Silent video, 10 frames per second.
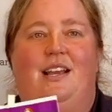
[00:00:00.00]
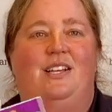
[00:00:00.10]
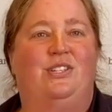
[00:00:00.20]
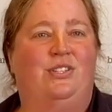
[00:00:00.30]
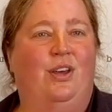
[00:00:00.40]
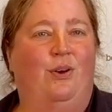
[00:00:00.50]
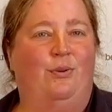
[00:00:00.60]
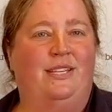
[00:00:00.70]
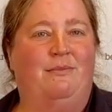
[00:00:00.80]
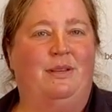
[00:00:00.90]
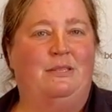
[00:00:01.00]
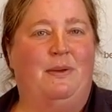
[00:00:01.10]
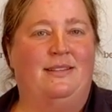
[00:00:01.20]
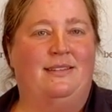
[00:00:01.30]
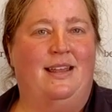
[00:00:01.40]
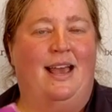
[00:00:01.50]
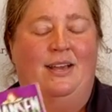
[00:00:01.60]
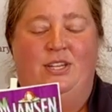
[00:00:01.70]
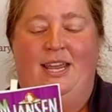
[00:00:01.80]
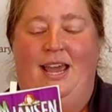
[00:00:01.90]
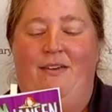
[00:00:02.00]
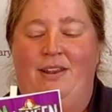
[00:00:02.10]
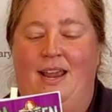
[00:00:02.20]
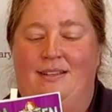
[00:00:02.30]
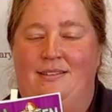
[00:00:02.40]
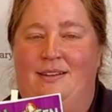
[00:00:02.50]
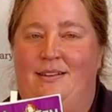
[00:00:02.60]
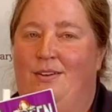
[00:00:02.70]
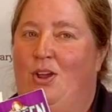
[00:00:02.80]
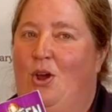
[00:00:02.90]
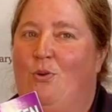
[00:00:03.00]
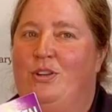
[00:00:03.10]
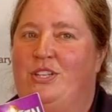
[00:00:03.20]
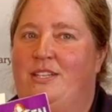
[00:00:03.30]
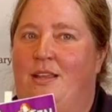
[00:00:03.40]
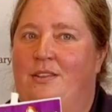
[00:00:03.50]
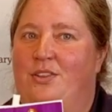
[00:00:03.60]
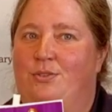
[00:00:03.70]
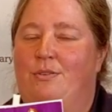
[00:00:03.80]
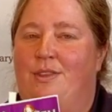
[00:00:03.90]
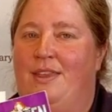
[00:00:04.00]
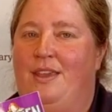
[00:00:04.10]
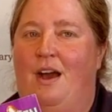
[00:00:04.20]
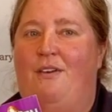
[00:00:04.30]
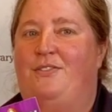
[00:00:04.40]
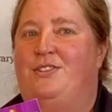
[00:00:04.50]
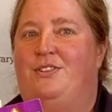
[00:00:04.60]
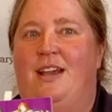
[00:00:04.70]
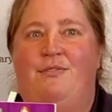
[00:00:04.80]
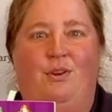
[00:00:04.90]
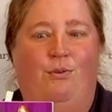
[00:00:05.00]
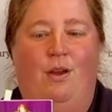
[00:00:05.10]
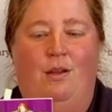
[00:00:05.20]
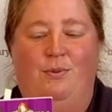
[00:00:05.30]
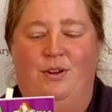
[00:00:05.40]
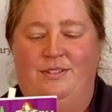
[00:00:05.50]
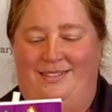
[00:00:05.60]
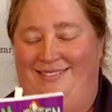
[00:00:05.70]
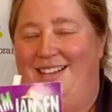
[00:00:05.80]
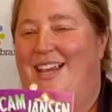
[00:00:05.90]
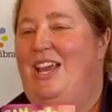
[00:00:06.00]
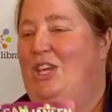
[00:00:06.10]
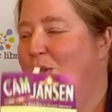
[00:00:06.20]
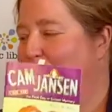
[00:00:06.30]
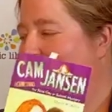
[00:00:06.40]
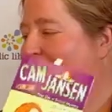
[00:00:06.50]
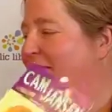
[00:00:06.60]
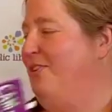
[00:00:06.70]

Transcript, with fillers: So, did Miss Benson actually have an accident? Or is she telling the truth and the officers have the wrong person? You will have